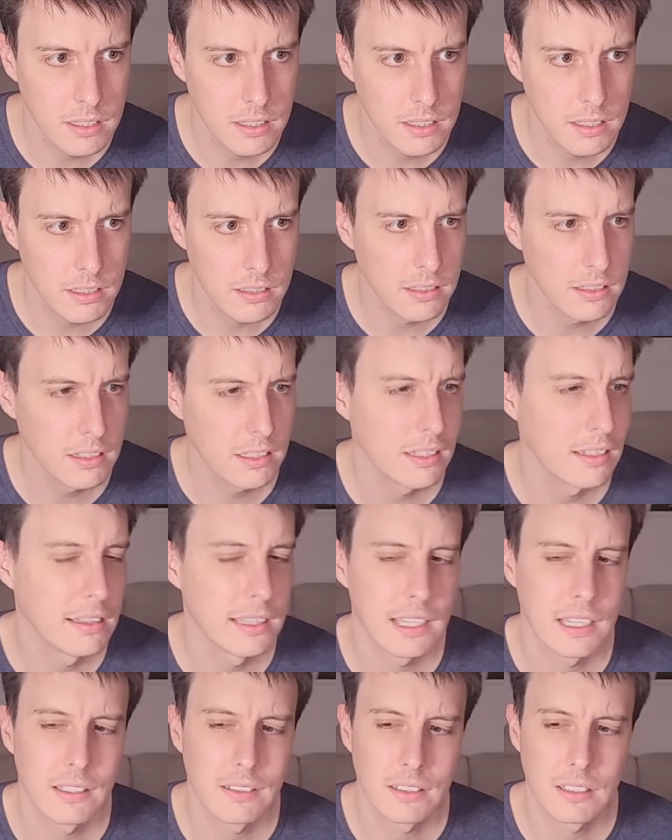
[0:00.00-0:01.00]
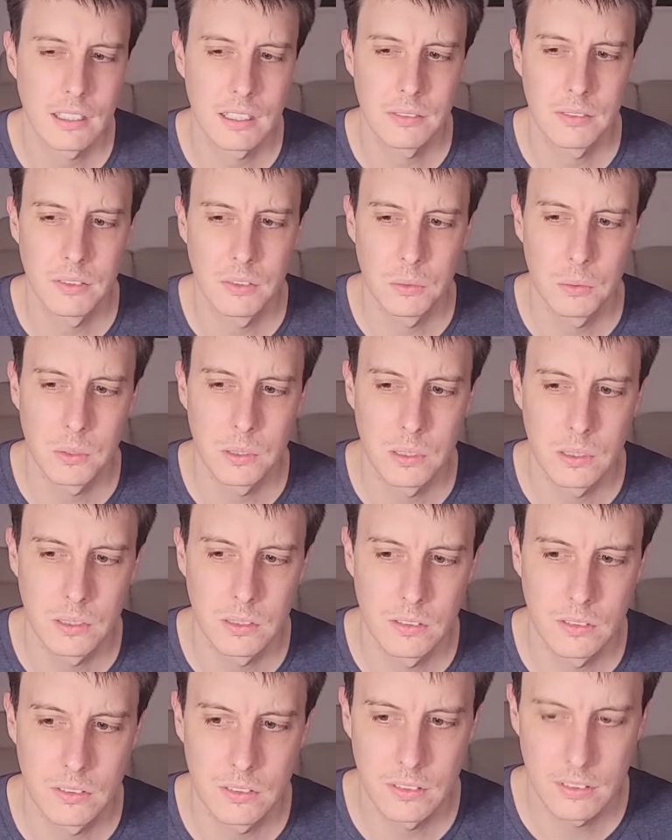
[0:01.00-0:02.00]
Yeah, I don't think it allows hyphened
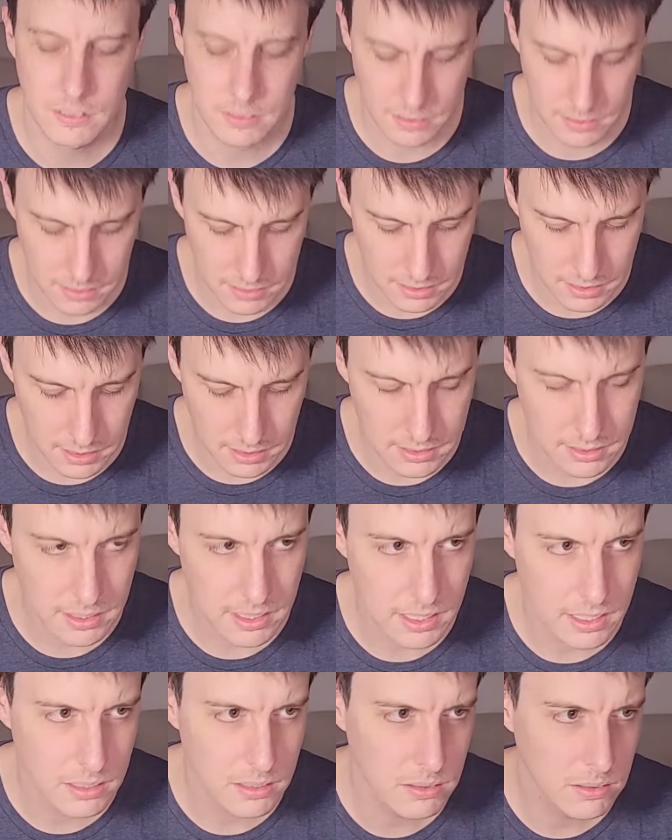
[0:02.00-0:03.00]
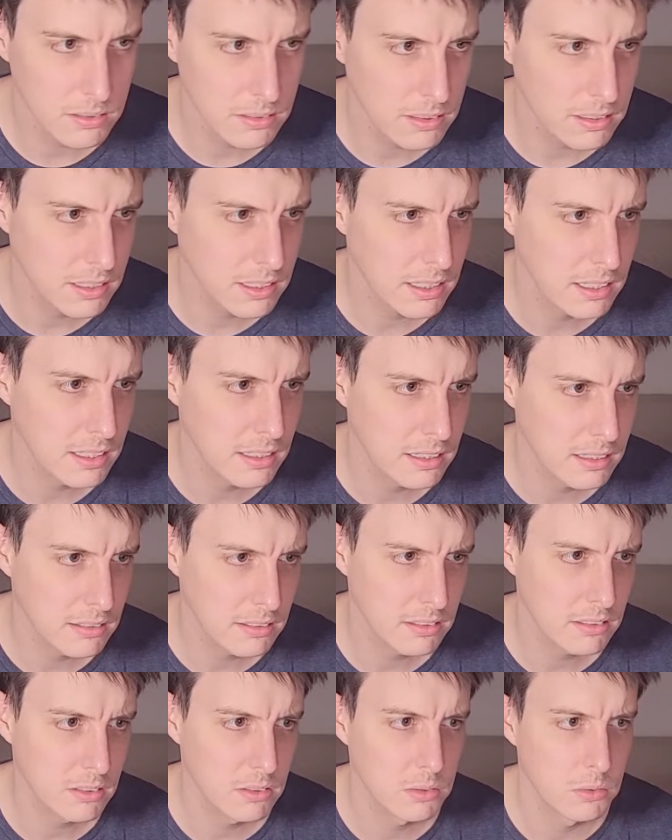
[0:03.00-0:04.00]
words. Detailed, yeah,
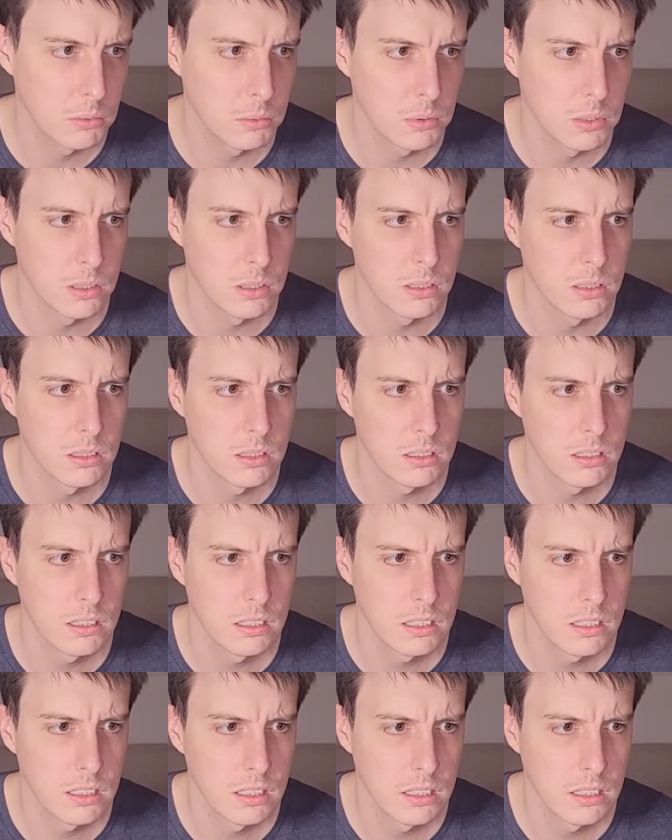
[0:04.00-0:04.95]
that's a good word.